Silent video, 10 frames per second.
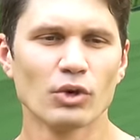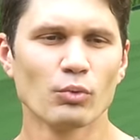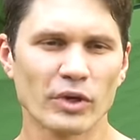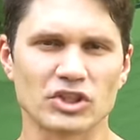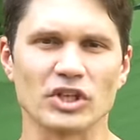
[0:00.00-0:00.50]

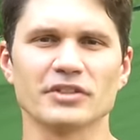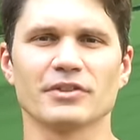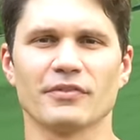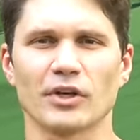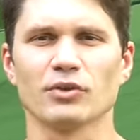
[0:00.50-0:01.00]
which is
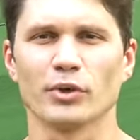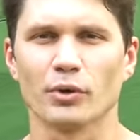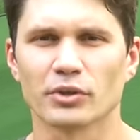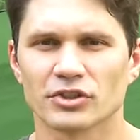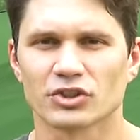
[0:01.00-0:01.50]
a very
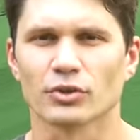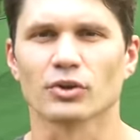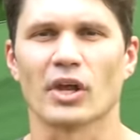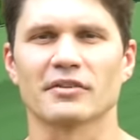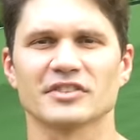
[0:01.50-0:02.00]
real concern a
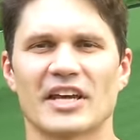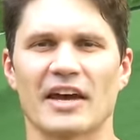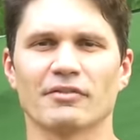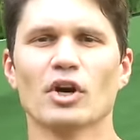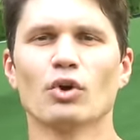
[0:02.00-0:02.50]
lot of us
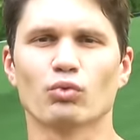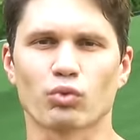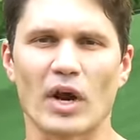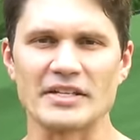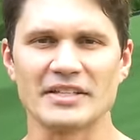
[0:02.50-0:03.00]
have right